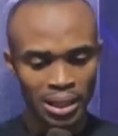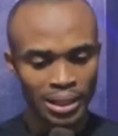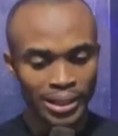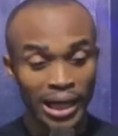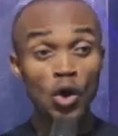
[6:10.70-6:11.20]

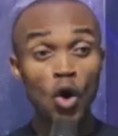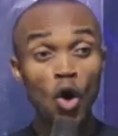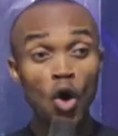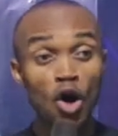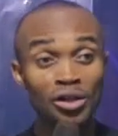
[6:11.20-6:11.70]
The Lord
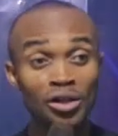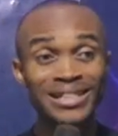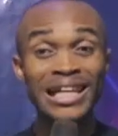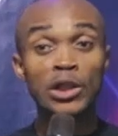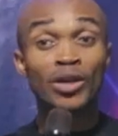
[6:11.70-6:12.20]
said to
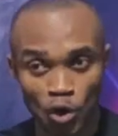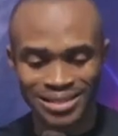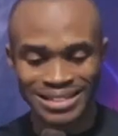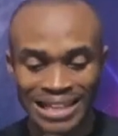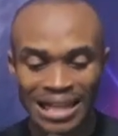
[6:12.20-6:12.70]

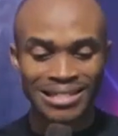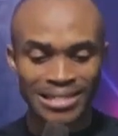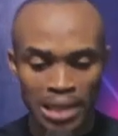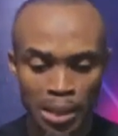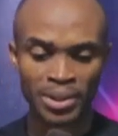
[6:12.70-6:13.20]
Gideon that
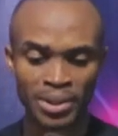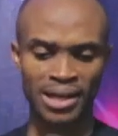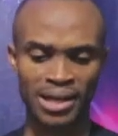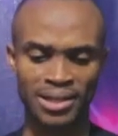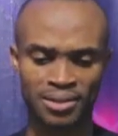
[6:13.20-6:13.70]
same
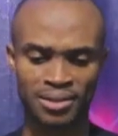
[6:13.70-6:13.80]
night,